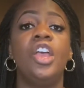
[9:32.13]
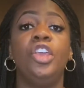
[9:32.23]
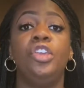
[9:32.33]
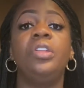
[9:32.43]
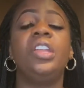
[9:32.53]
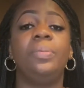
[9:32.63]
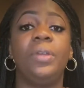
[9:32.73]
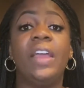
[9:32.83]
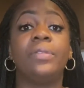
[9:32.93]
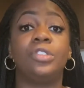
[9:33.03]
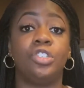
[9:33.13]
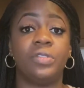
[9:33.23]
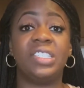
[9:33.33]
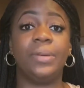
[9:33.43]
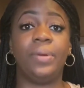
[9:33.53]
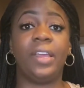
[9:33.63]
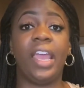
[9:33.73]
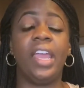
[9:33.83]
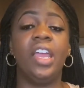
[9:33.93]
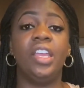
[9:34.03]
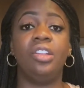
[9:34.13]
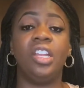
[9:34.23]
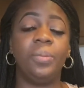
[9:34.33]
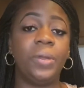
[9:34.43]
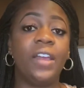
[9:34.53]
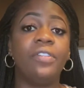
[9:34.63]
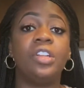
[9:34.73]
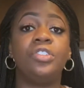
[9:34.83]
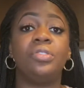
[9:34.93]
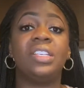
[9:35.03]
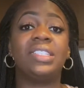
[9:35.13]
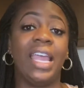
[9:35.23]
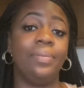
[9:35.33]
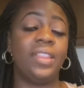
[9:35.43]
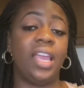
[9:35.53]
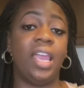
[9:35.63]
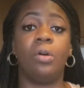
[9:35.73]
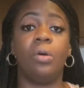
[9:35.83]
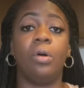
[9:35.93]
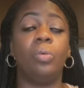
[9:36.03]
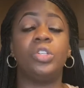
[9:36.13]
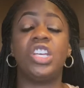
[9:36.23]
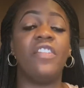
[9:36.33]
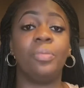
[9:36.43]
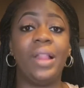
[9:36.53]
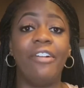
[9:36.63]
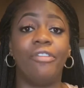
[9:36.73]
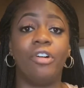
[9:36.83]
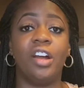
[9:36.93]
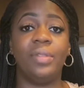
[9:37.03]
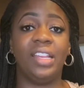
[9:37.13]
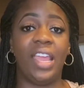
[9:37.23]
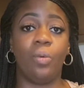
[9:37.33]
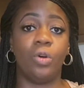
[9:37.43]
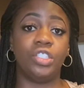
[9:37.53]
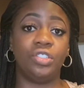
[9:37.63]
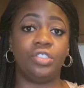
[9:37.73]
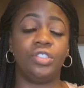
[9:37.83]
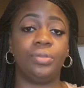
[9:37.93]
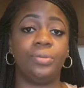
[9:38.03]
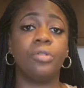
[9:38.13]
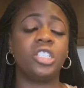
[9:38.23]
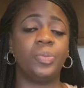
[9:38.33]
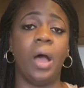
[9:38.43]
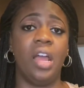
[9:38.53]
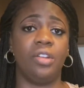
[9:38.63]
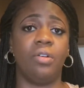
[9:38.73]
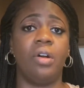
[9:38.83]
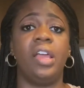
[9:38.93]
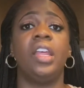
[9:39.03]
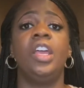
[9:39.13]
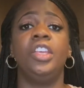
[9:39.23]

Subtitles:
you need to be able to reciprocate. You need to be able to do the same thing on whichever platform that they want you to respond on.